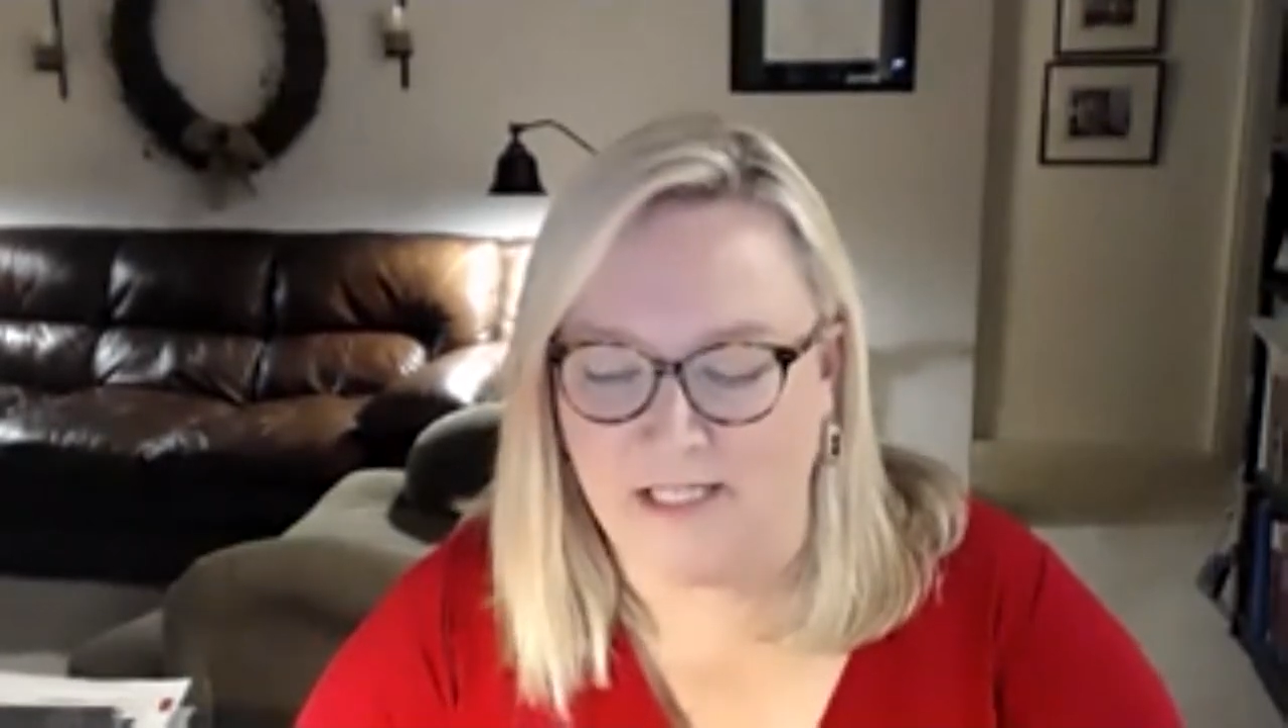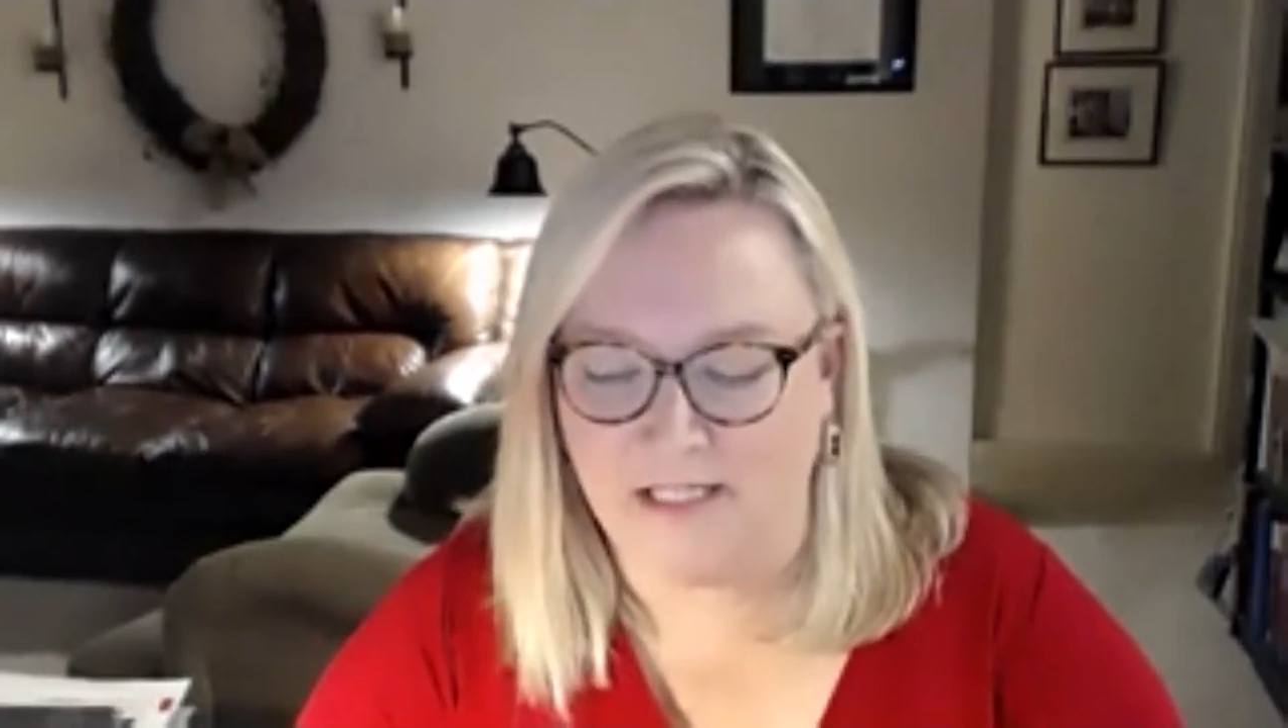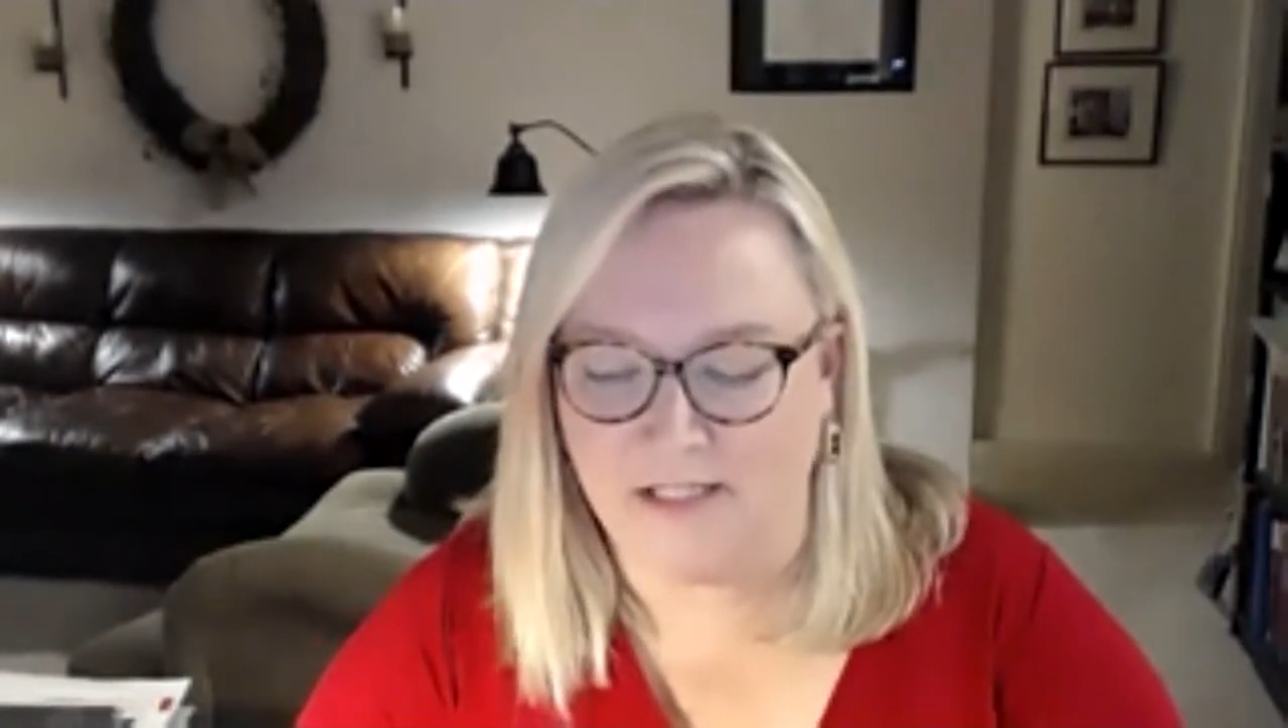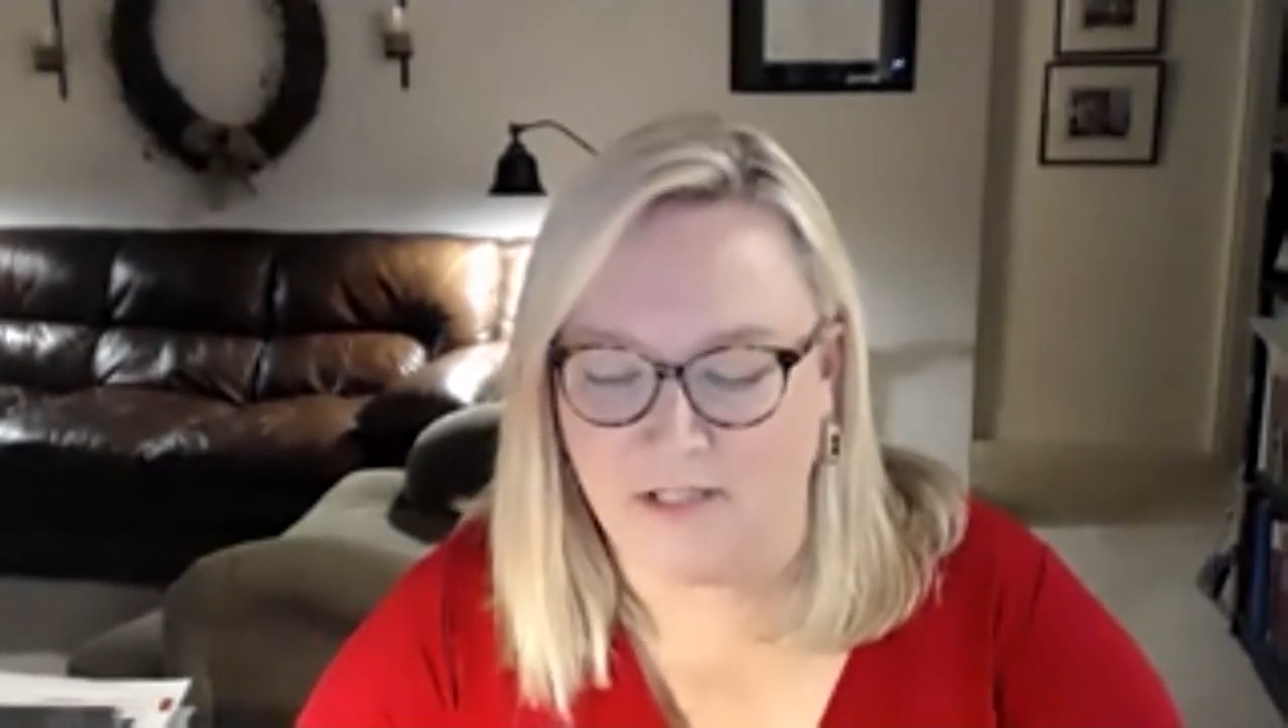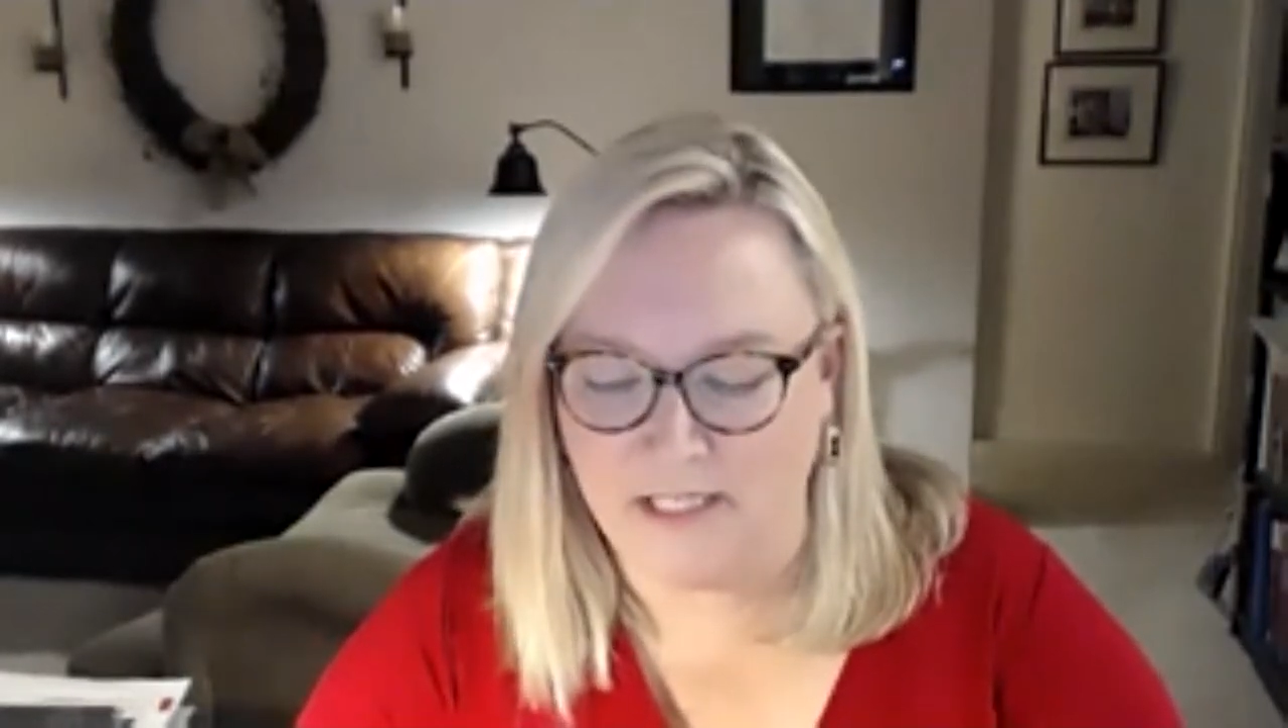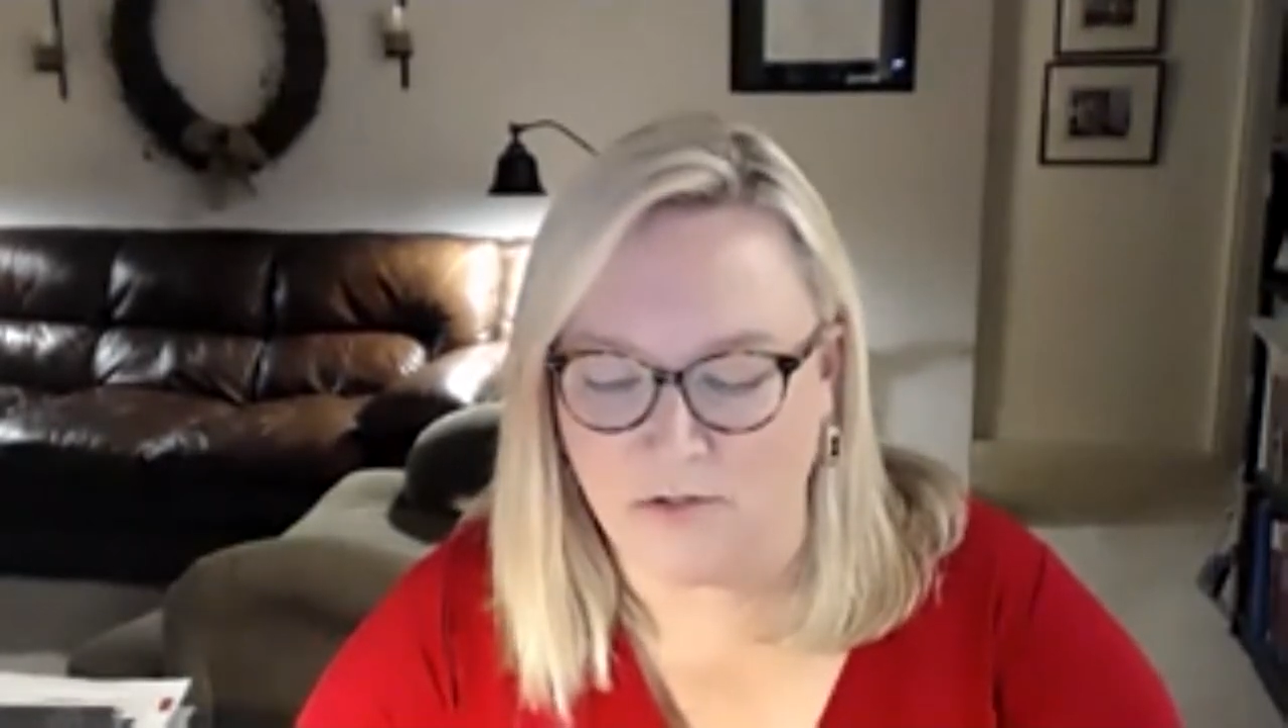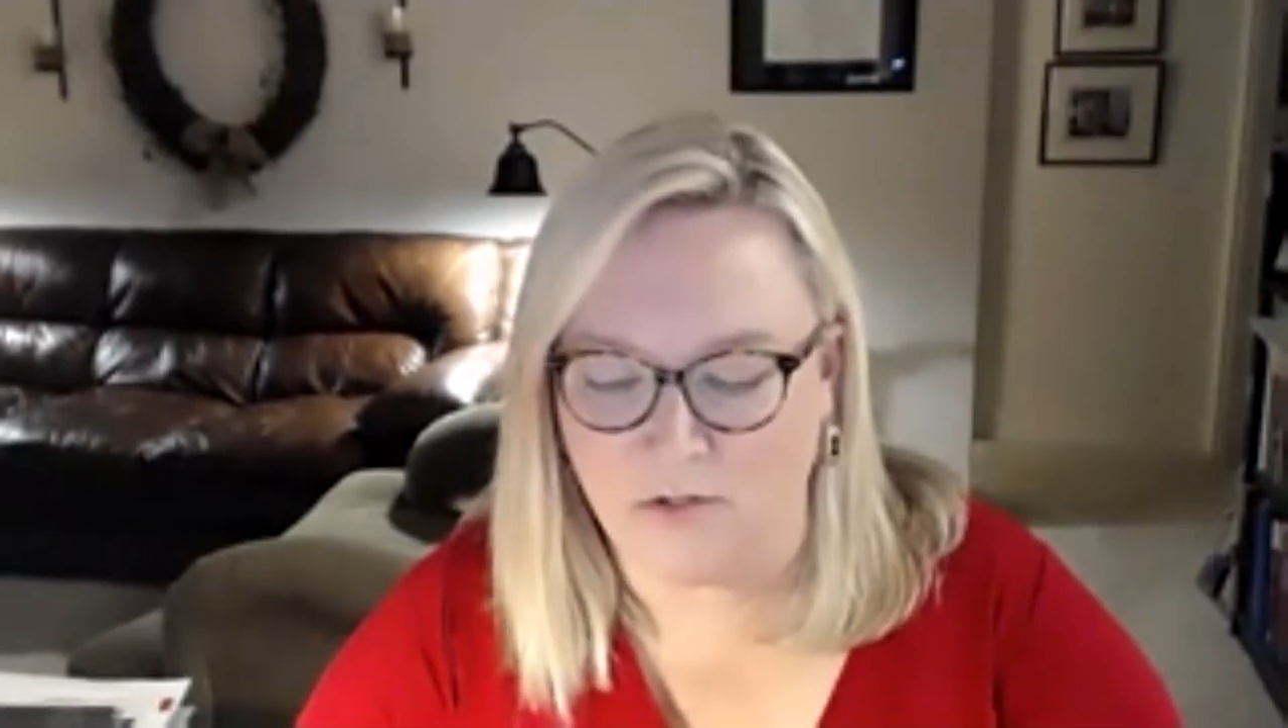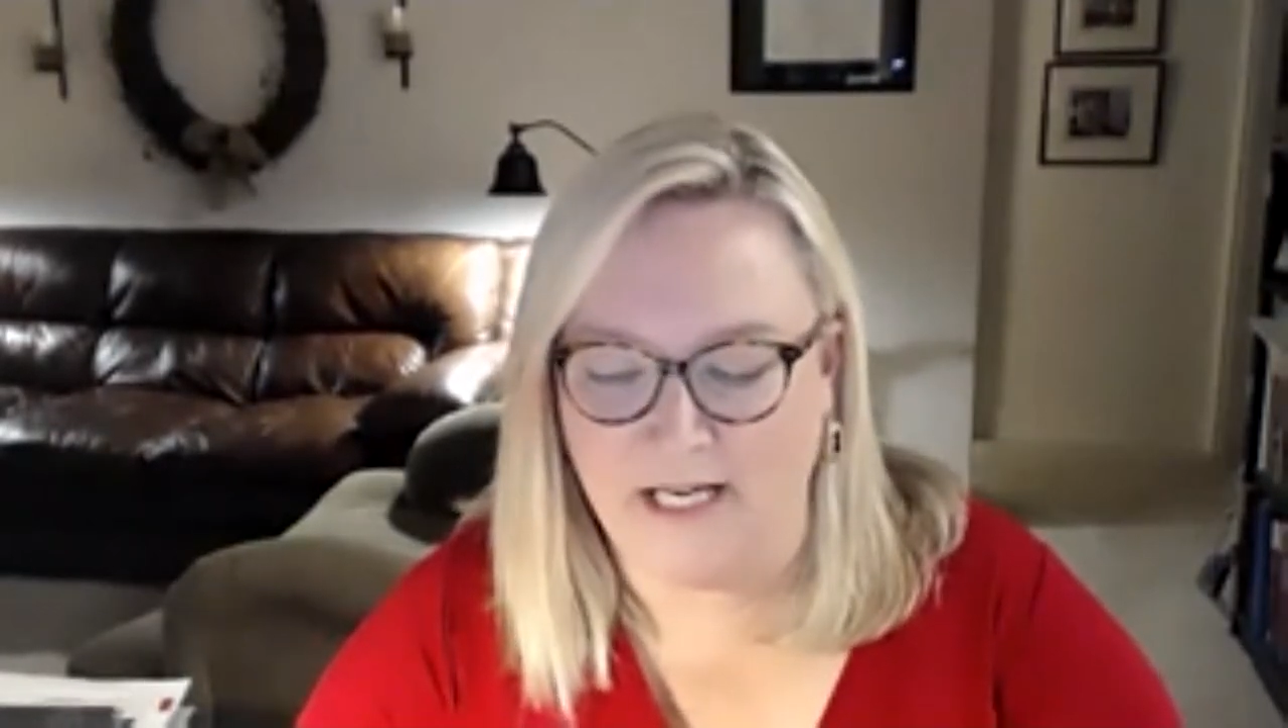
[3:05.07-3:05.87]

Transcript: He completed